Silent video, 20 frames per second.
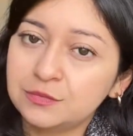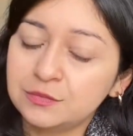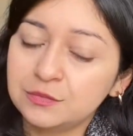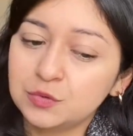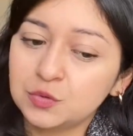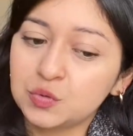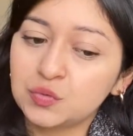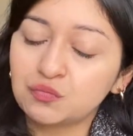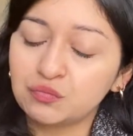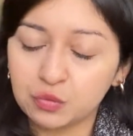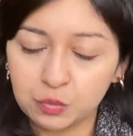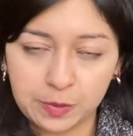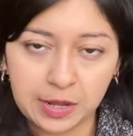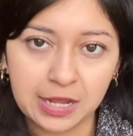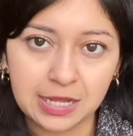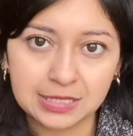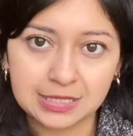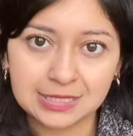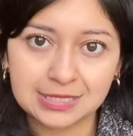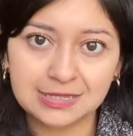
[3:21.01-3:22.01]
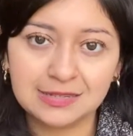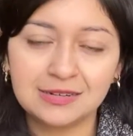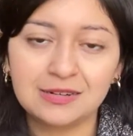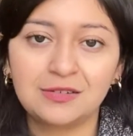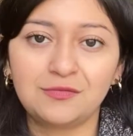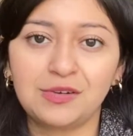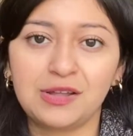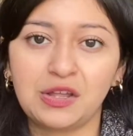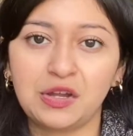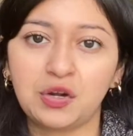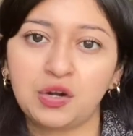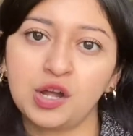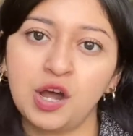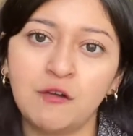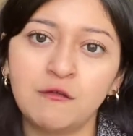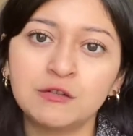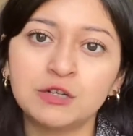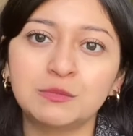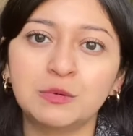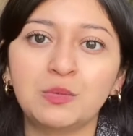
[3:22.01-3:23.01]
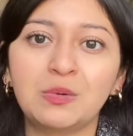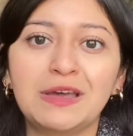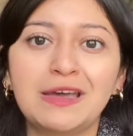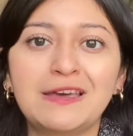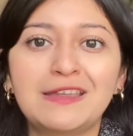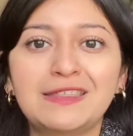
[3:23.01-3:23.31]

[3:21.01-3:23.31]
those roommates that you're comfortable with,